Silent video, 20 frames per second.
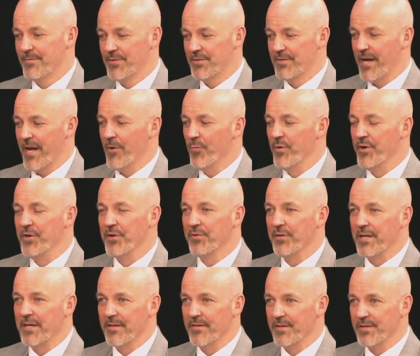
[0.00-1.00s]
tight window
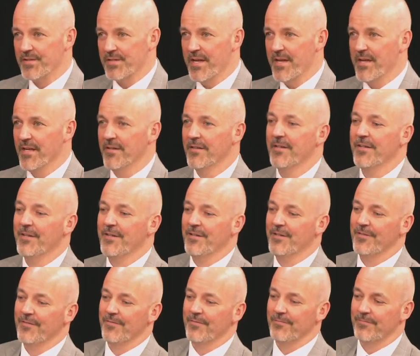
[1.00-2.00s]
like in the Senate.
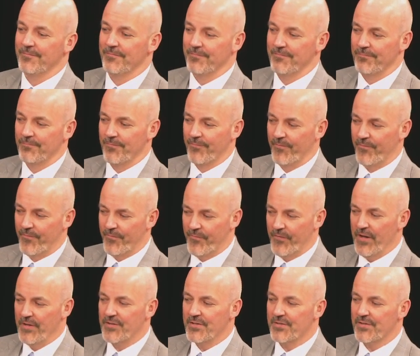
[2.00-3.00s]

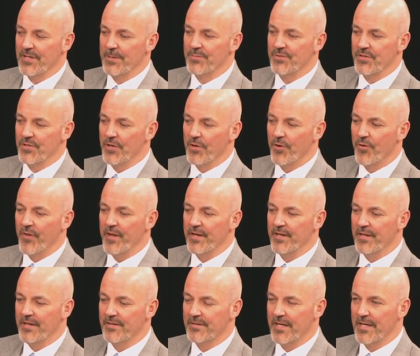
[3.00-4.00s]
Fitz seems to know that
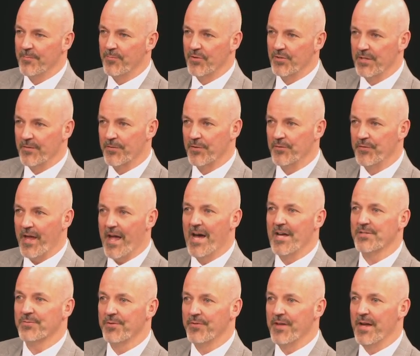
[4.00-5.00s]
he's got a more difficult
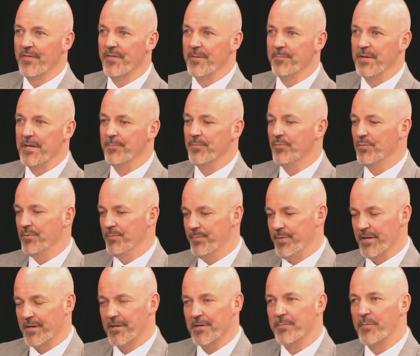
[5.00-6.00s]
task with that, that people will
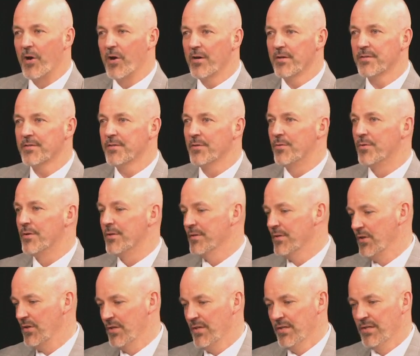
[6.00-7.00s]
pick it apart or
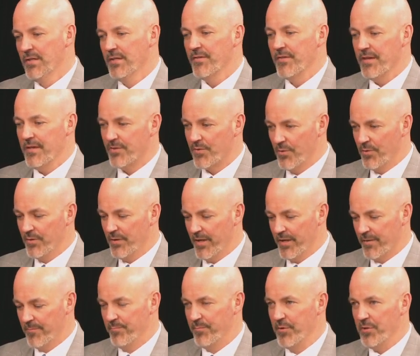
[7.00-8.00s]
he's going
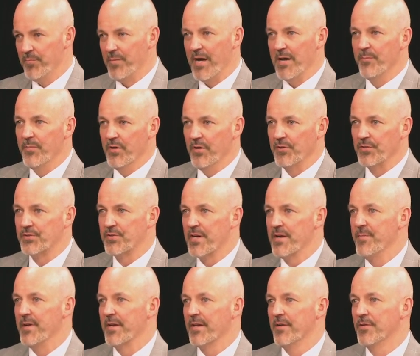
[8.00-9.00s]
like bill by bill to try
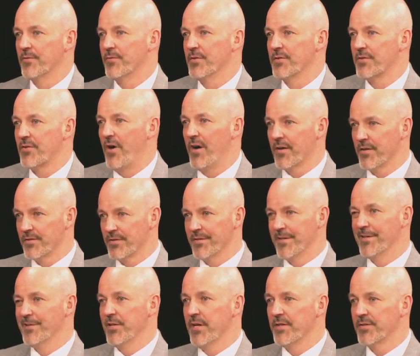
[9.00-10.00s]
and make it easier for his caucus to
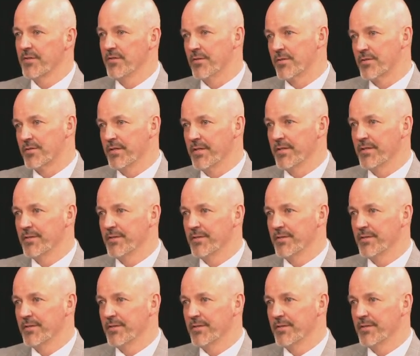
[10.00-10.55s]
digest, it looks like.